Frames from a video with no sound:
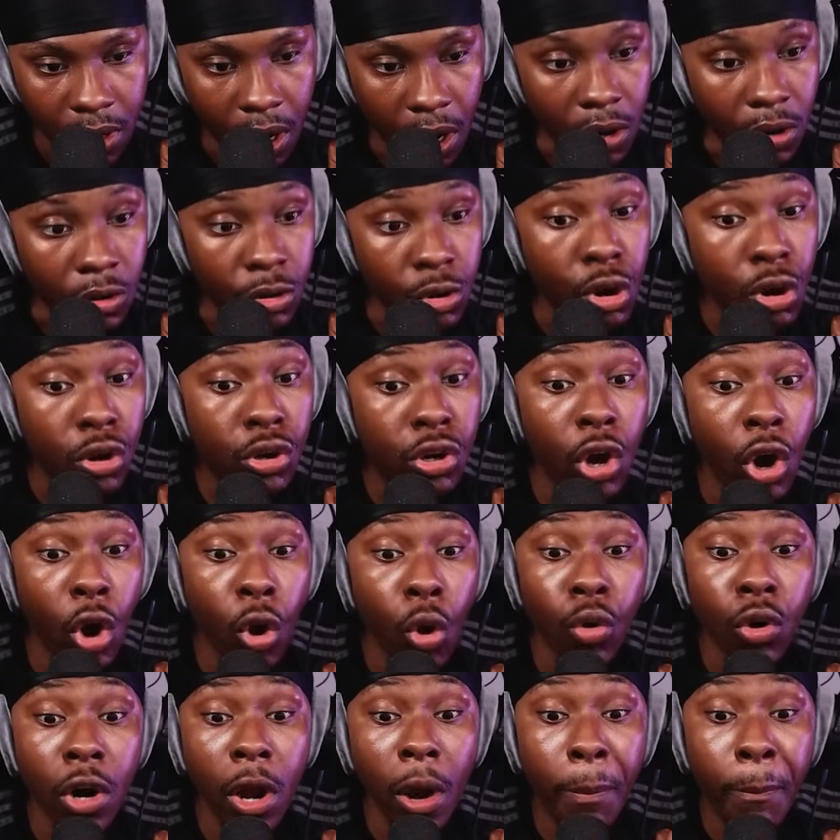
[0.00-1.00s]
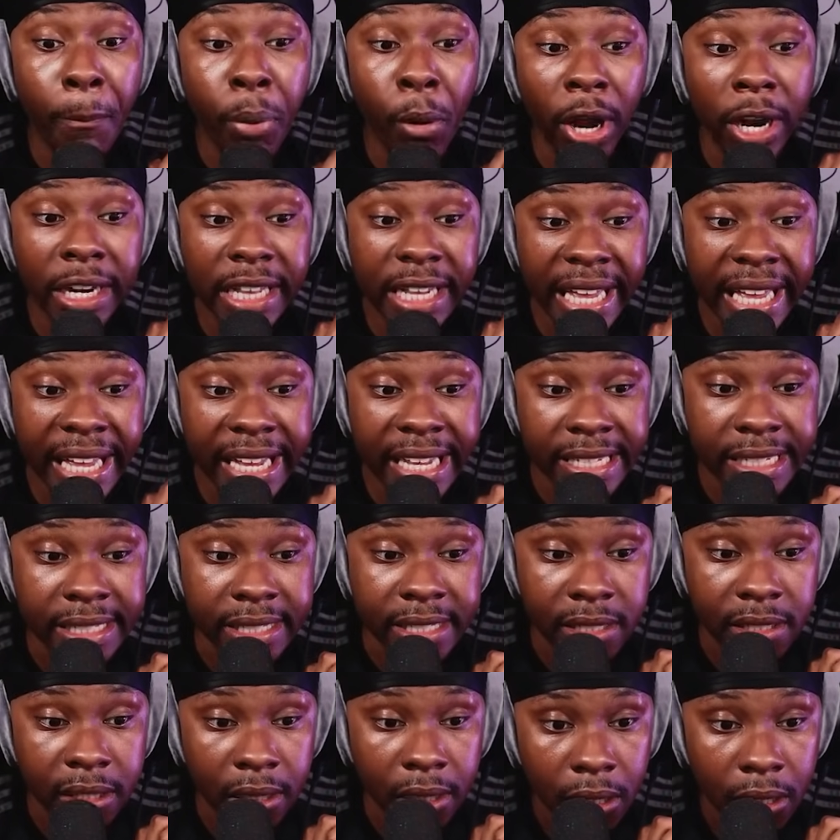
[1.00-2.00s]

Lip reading: Look at all the bodies.